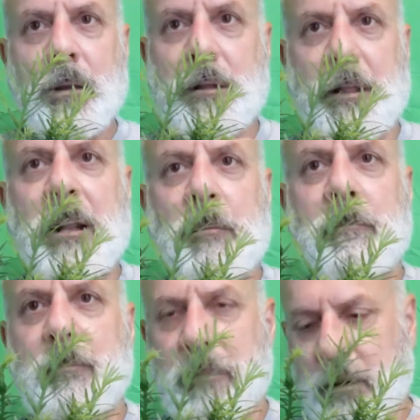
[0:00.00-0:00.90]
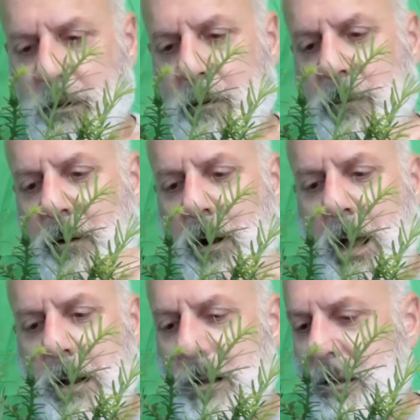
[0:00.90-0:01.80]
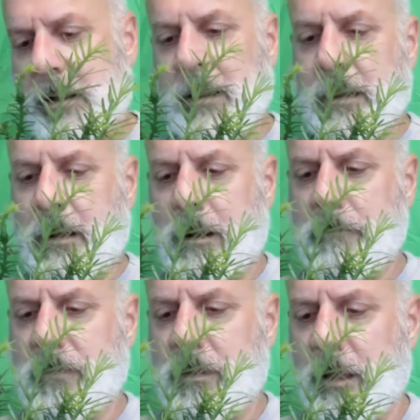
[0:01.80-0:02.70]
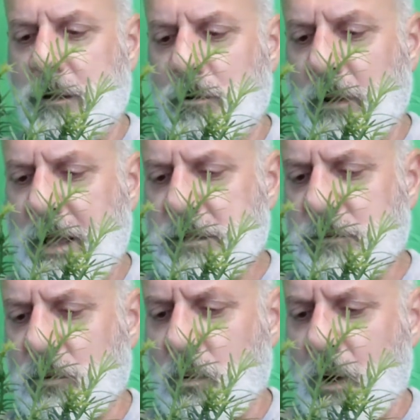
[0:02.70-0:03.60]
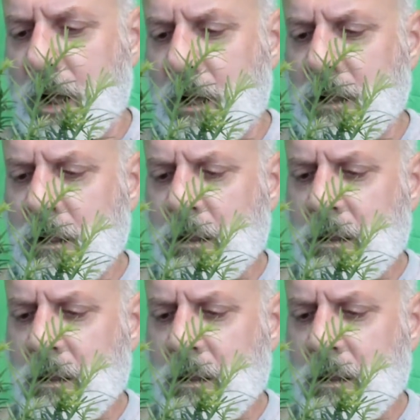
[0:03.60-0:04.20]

clean them periodically, they do last for a while.